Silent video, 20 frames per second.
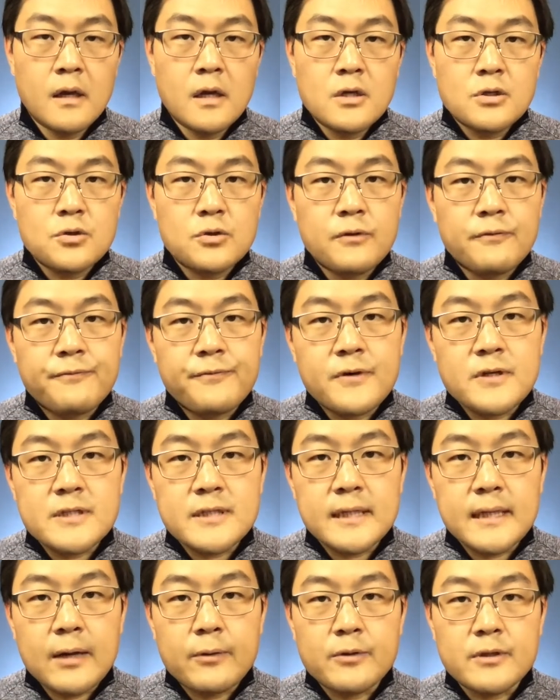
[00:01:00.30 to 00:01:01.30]
So the first
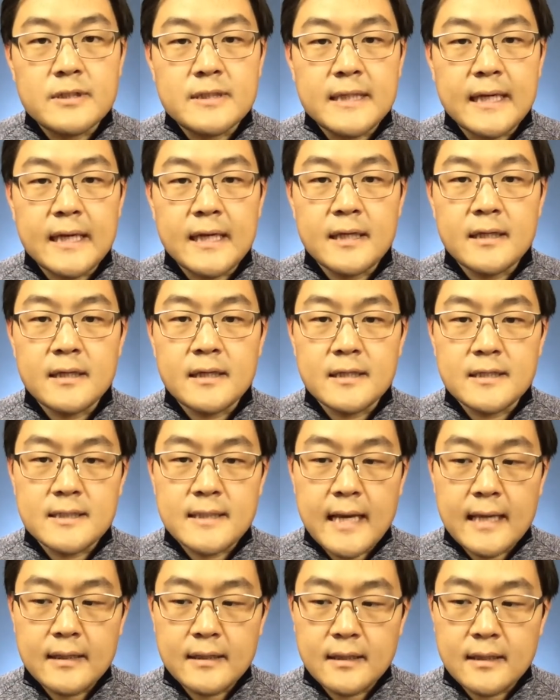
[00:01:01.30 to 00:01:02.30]
thing I want to say is
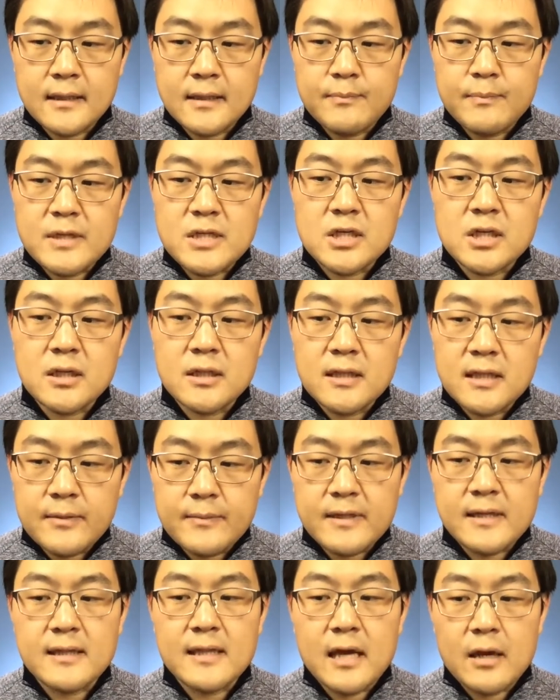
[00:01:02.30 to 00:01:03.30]
that the Michigan
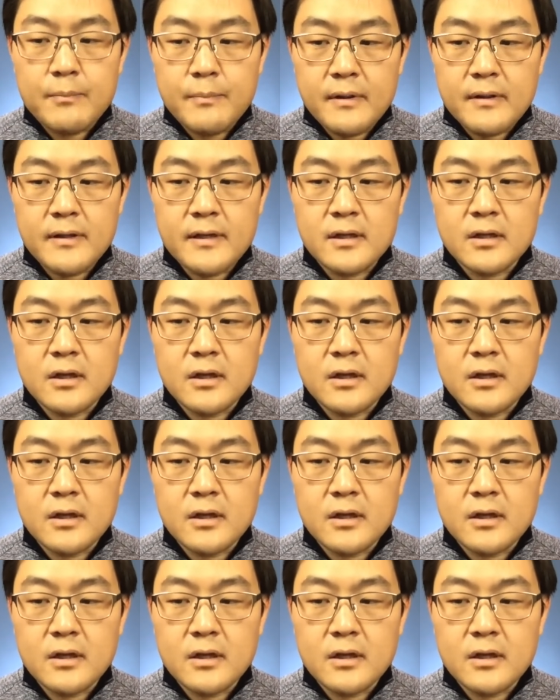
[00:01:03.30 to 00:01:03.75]
Limited Liability